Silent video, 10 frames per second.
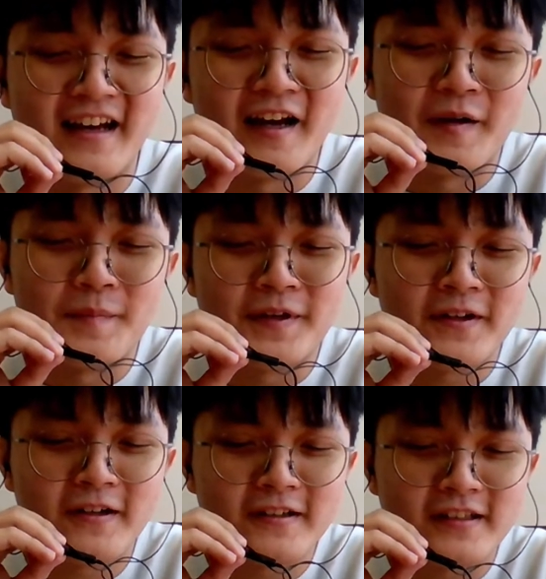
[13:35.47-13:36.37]
Yeah,
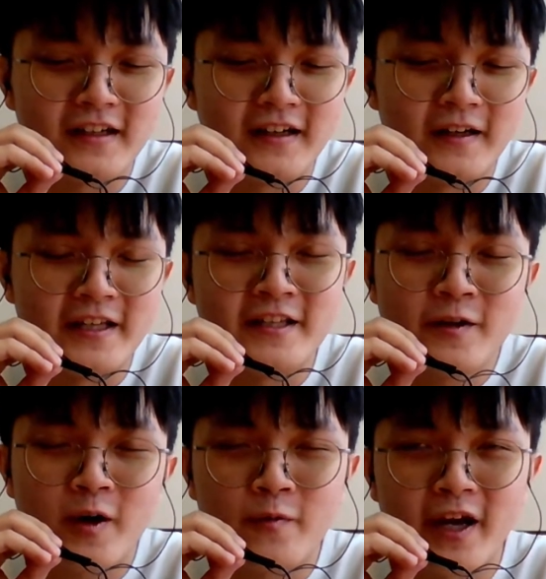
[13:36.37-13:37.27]
because in
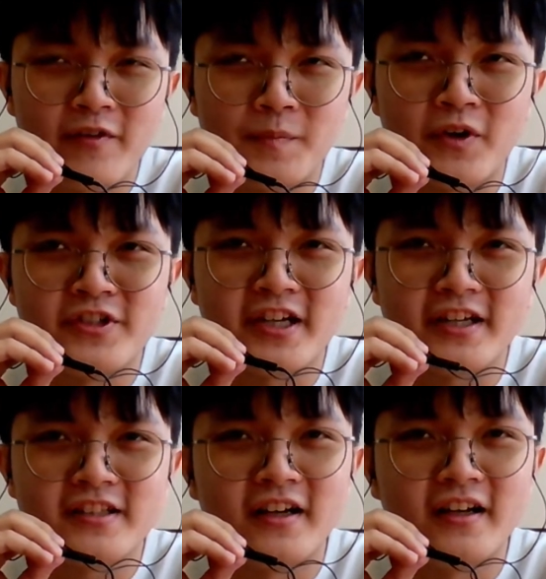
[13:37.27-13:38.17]
year one we have a
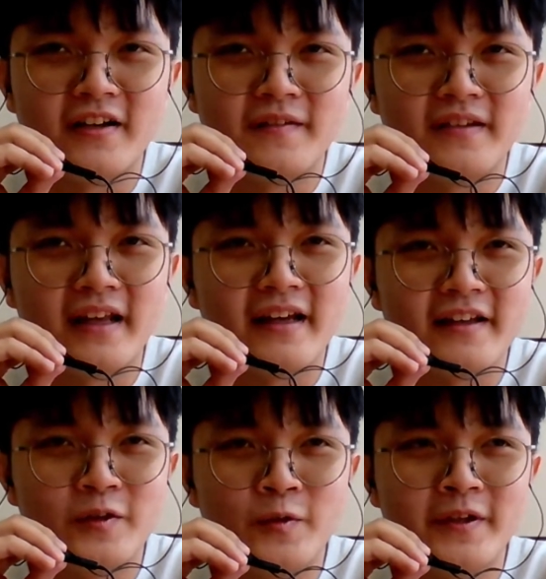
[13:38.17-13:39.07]
project
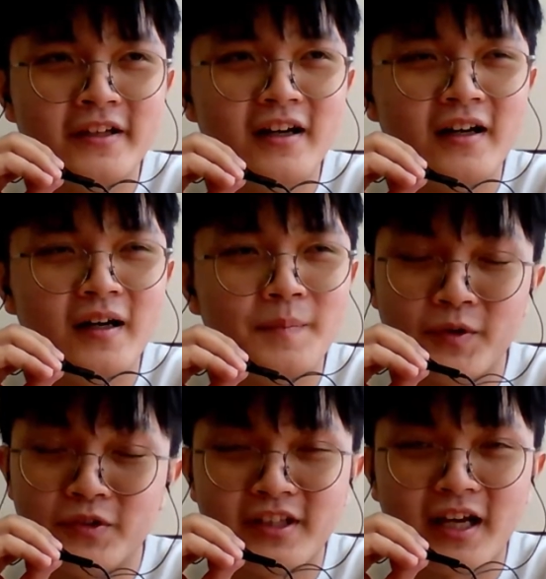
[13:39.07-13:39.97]
like doing
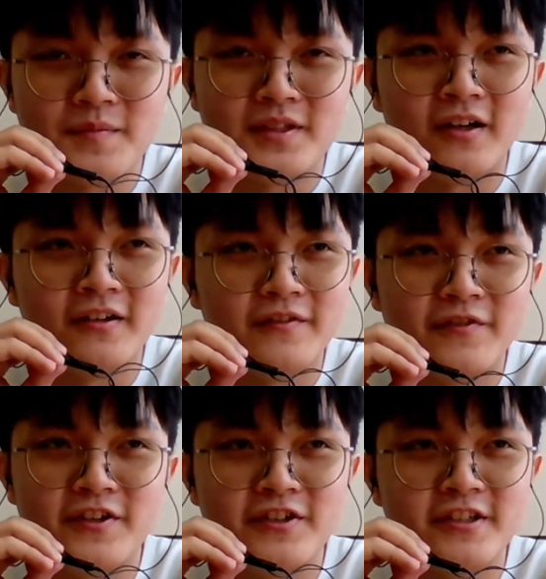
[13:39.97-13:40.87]
prototypes on
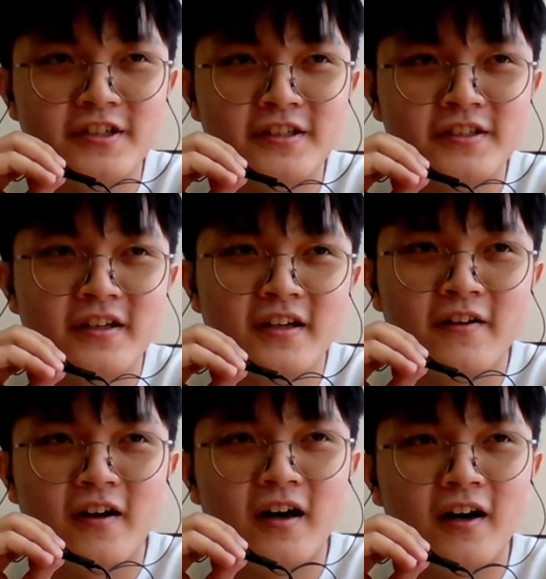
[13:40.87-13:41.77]
furnitures.
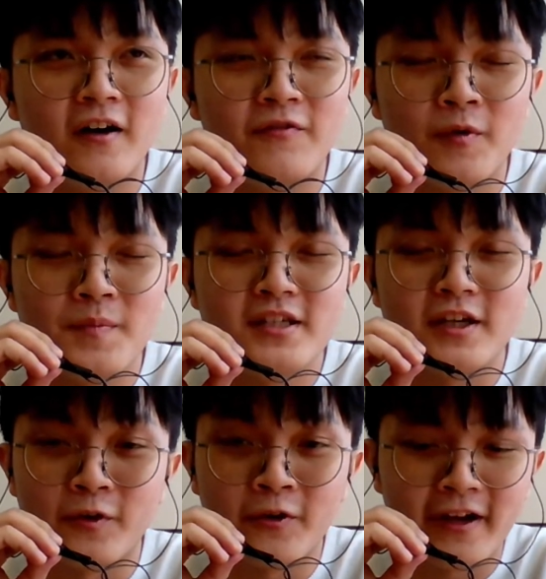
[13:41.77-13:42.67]
For me
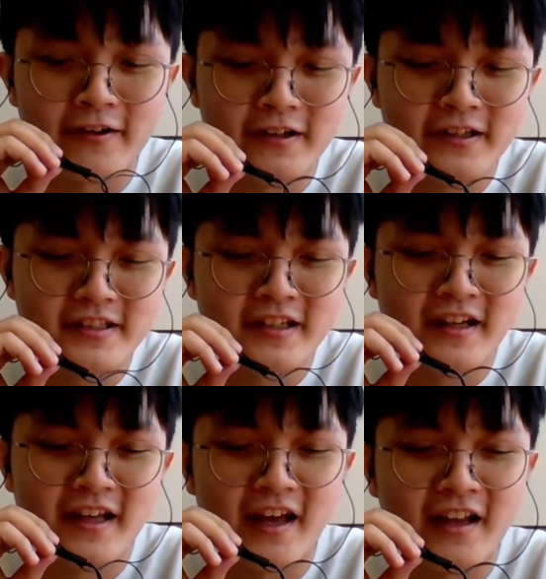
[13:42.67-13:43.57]
it's a raw errors,
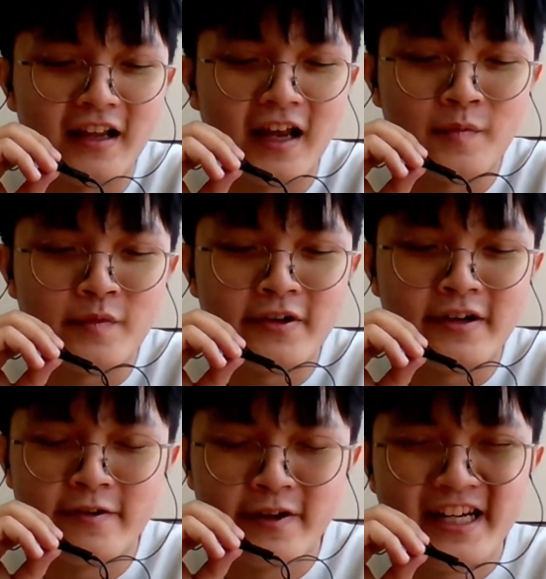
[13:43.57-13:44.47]
and I'm
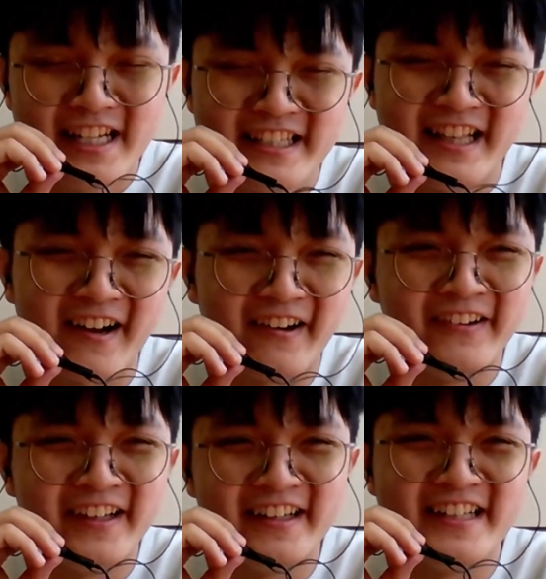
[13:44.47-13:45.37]
really stuck
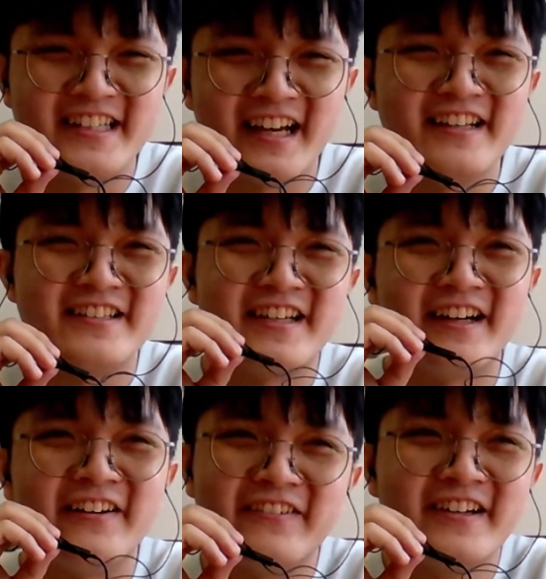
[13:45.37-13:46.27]
on the design
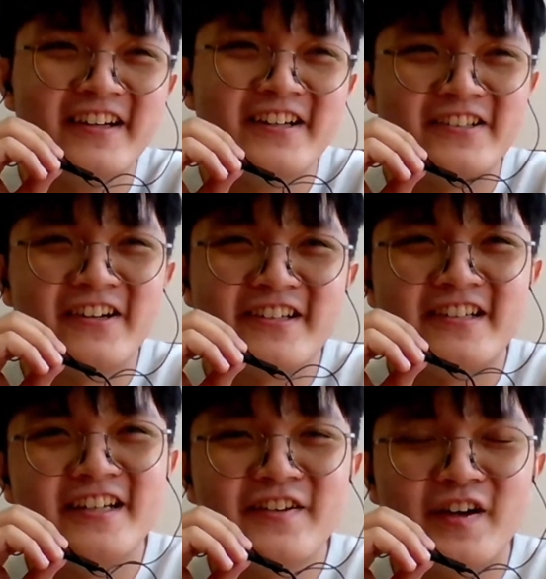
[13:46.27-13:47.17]
itself. So
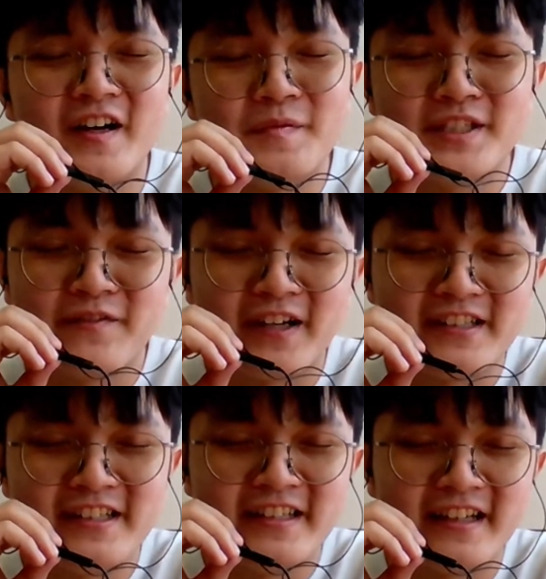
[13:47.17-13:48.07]
actually, Mr.
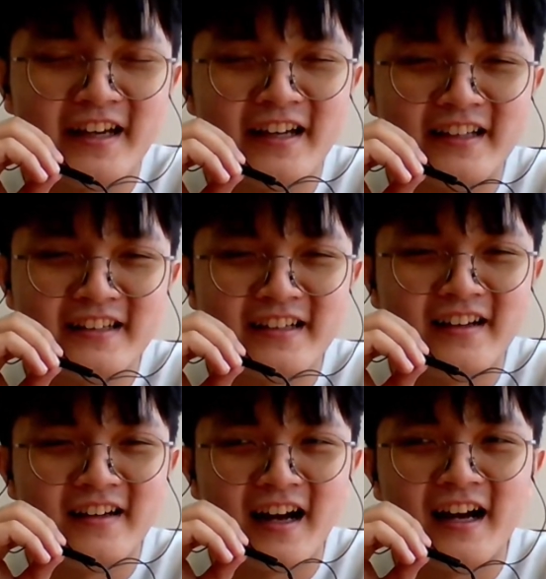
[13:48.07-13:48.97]
Fazli had
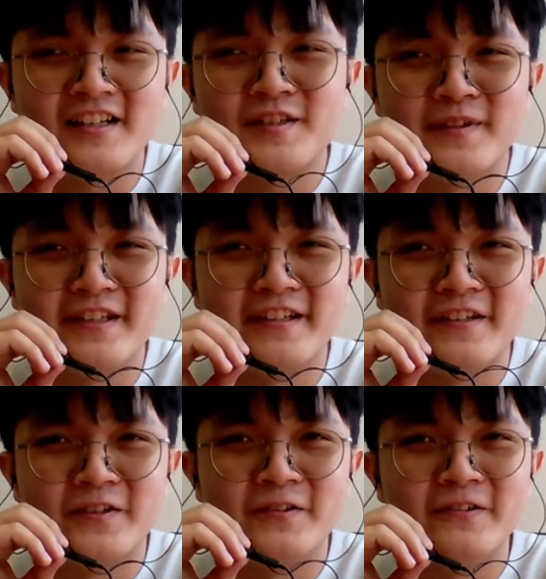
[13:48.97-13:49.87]
asked
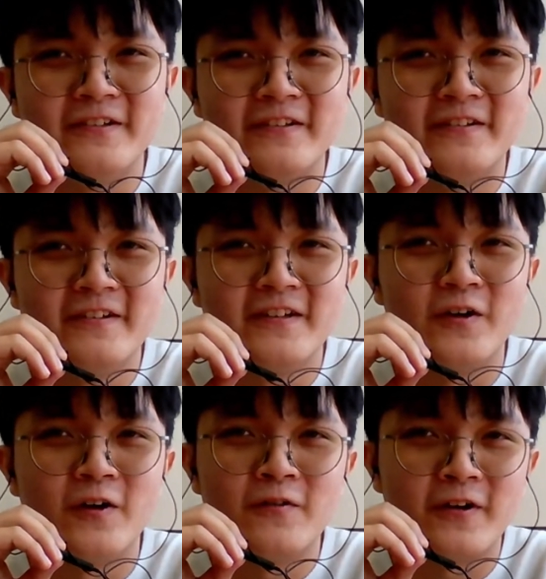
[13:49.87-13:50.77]
me to
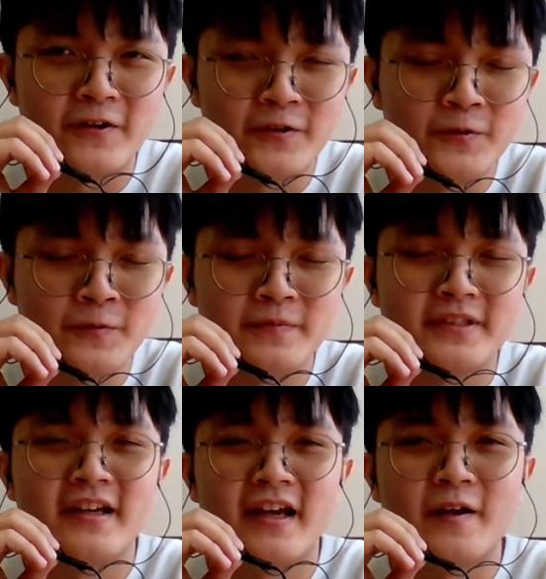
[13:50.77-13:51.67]
go for
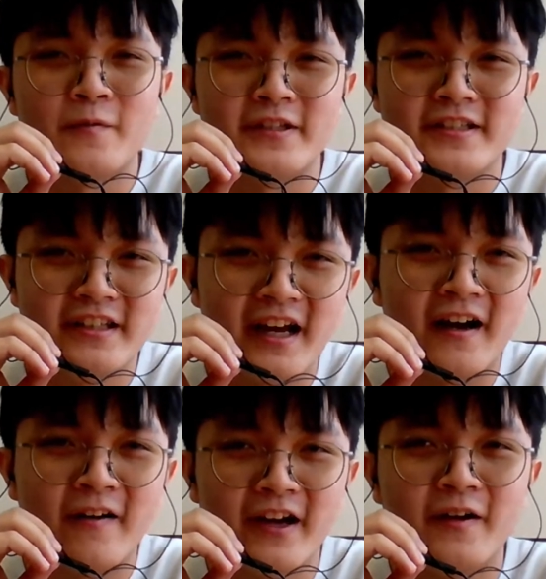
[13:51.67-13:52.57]
rooms, and we sit
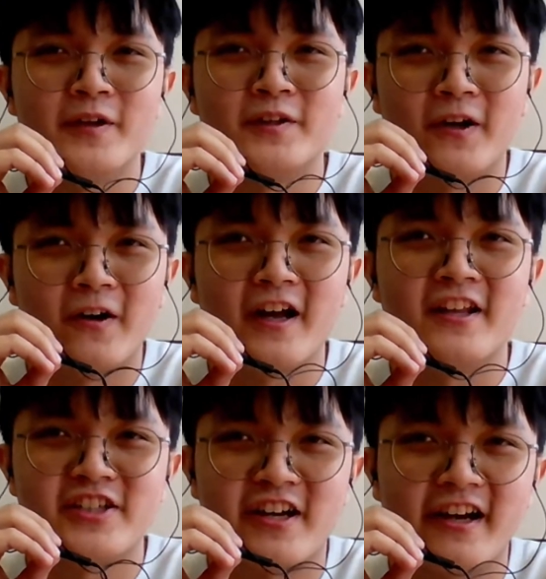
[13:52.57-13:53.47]
down and we talk
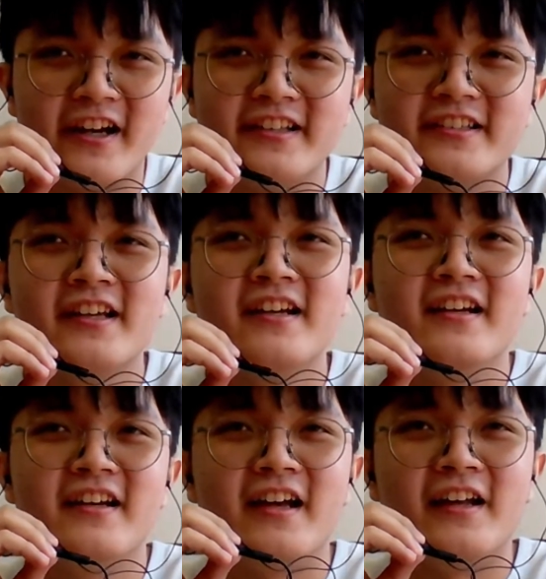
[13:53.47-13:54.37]
and chat
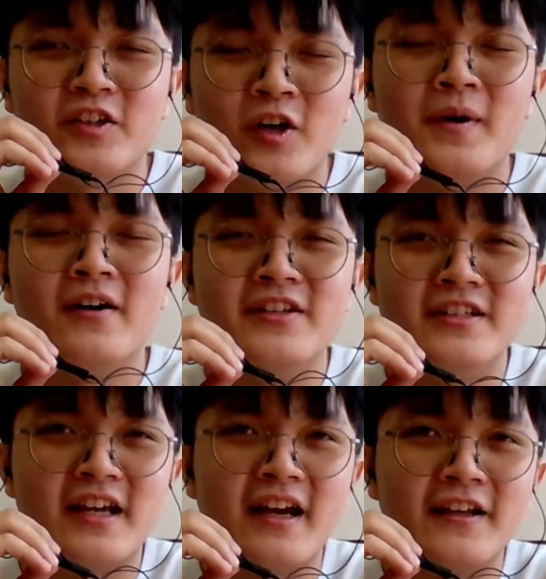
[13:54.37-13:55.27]
and talk about
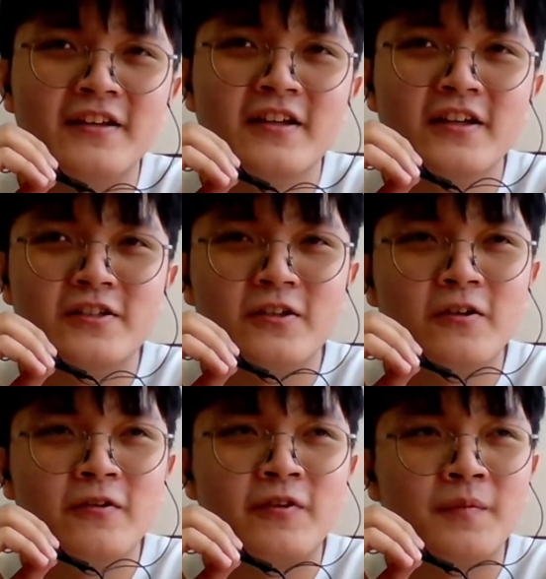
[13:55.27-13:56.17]
design.
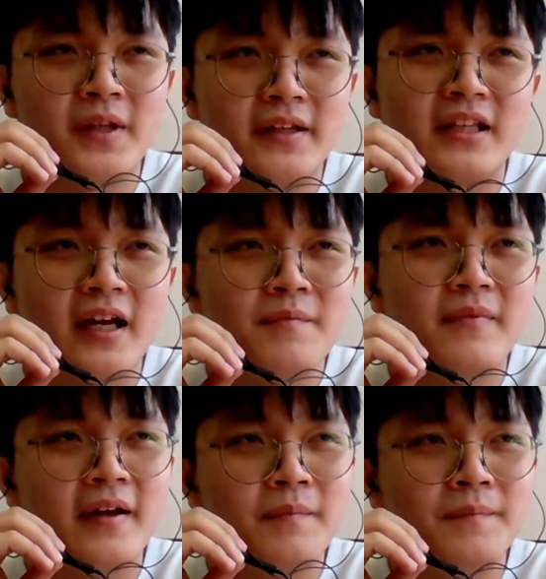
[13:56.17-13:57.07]
So from that
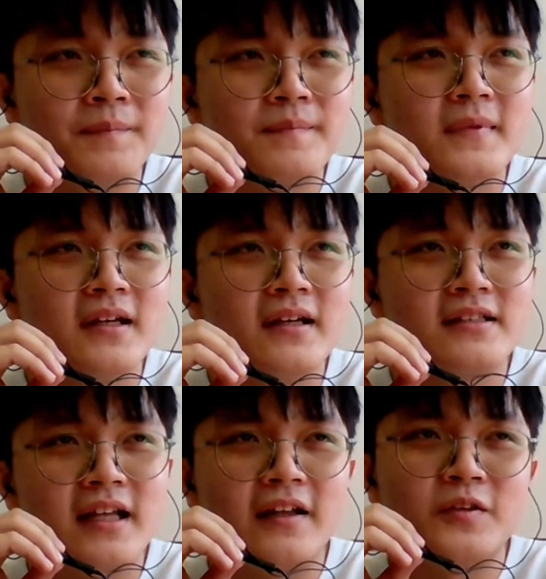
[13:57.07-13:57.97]
time, I'm
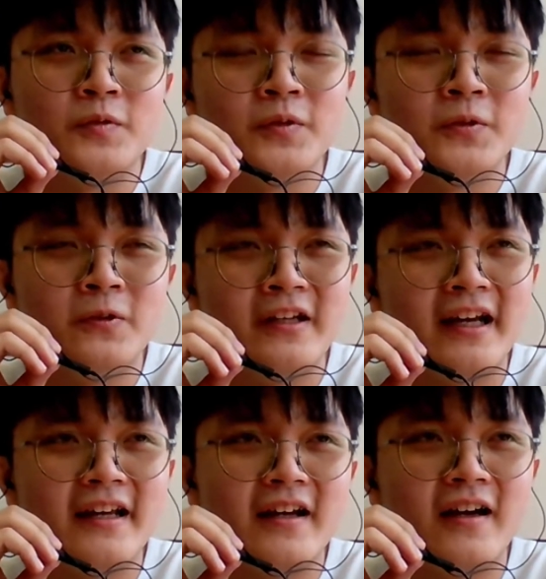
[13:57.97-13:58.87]
start to know
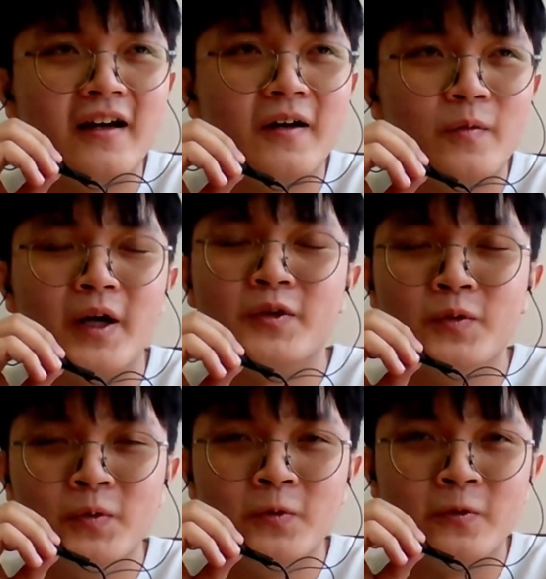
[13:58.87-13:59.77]
like what
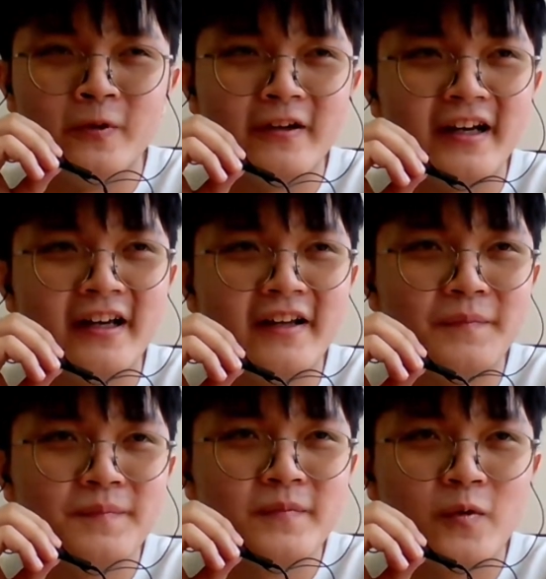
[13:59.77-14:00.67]
to do
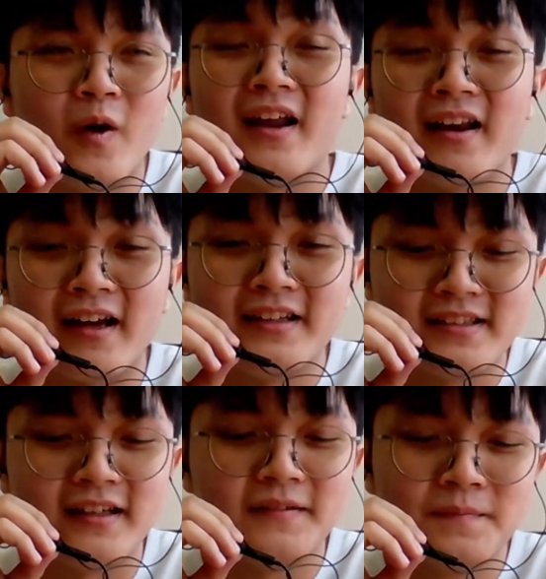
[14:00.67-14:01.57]
and what I
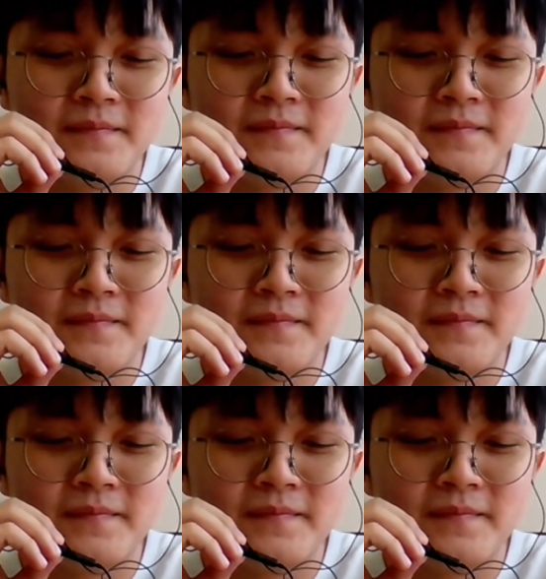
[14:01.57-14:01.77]
liked.